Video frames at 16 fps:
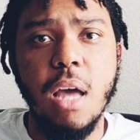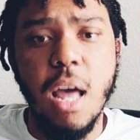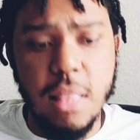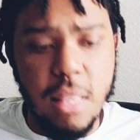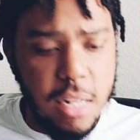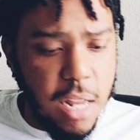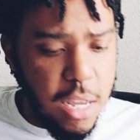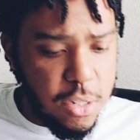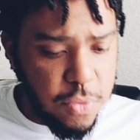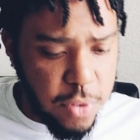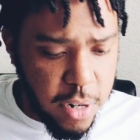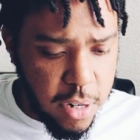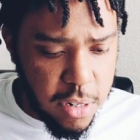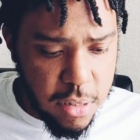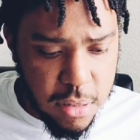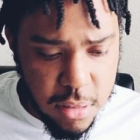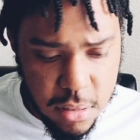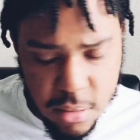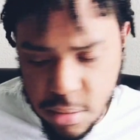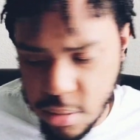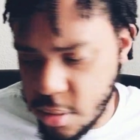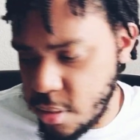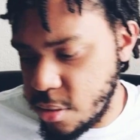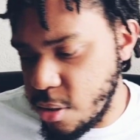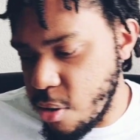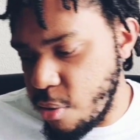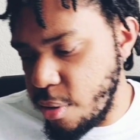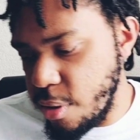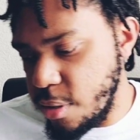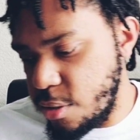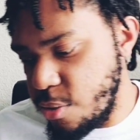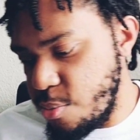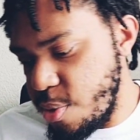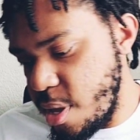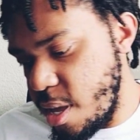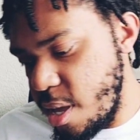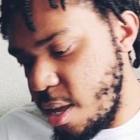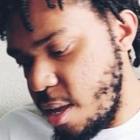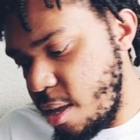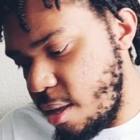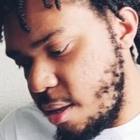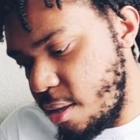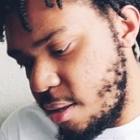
The next verse is going to be,